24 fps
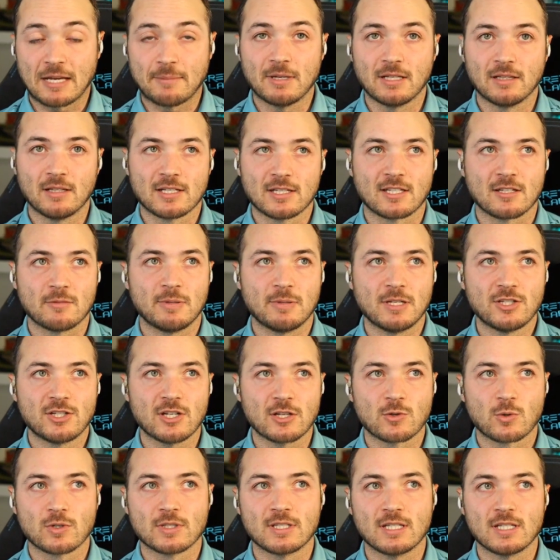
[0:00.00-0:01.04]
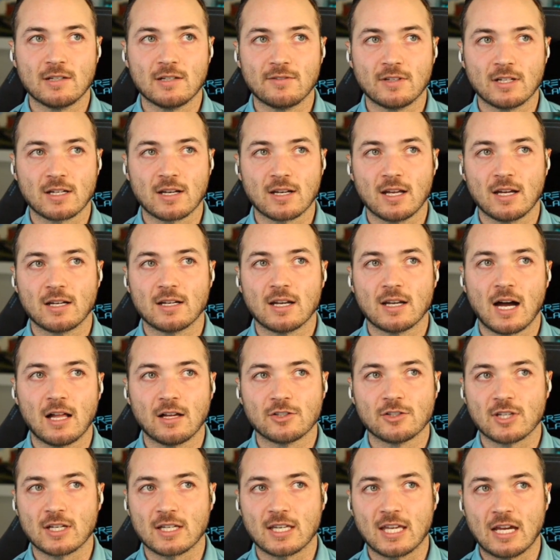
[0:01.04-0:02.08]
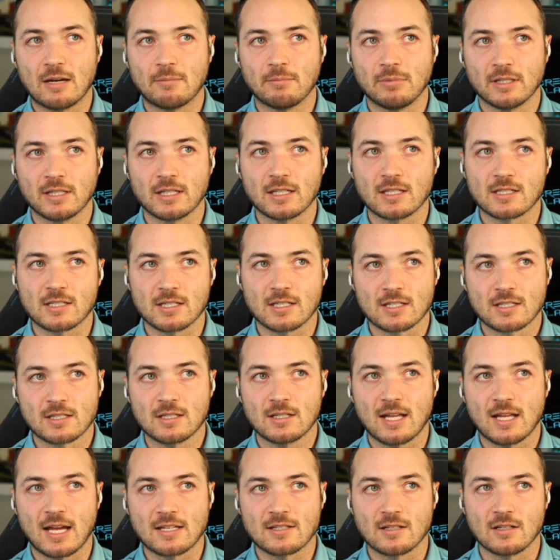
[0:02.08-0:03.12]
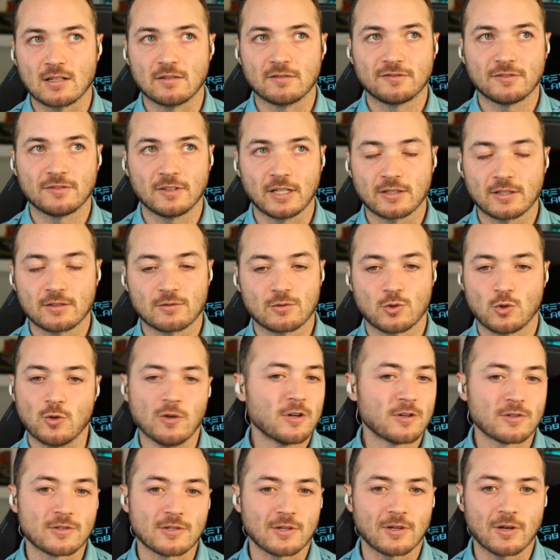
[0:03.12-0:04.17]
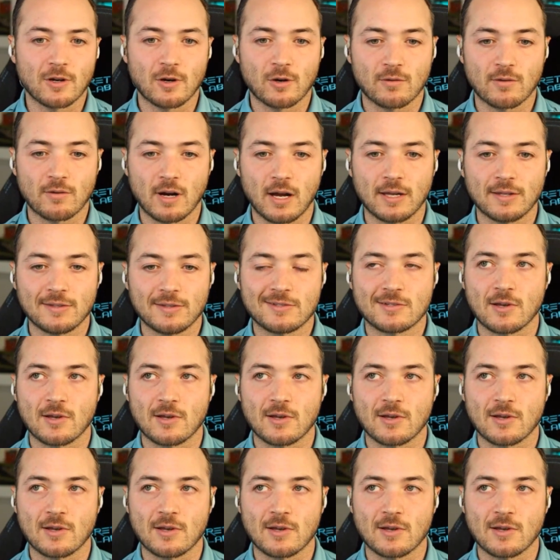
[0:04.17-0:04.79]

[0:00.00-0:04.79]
I mean, listen, the PGA Tour didn't even acknowledge that gambling existed as of like two years ago, right?